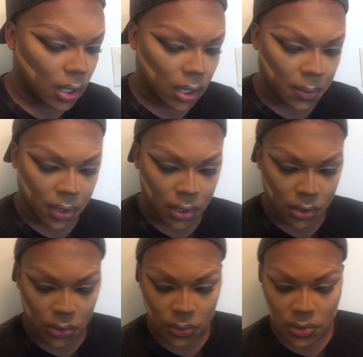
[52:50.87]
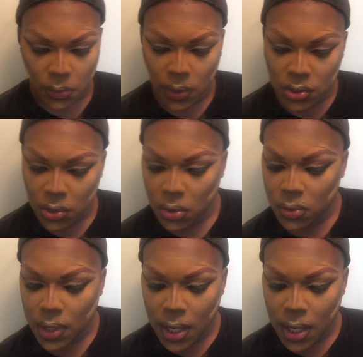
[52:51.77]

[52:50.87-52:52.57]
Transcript: And I'm gonna use, which gold